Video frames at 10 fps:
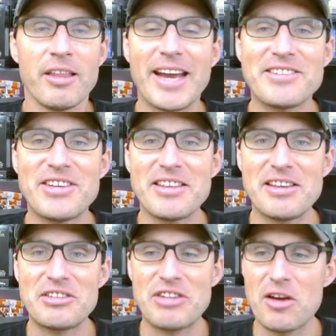Like I said,
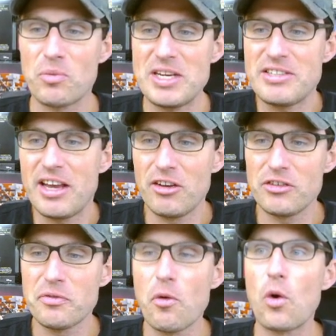this set
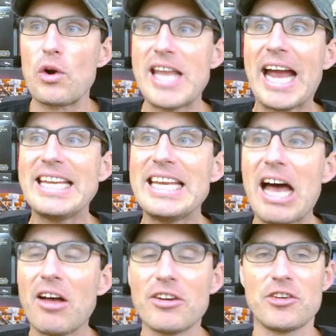retails for
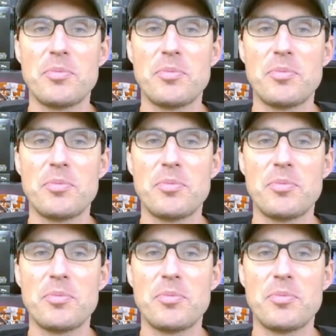$90,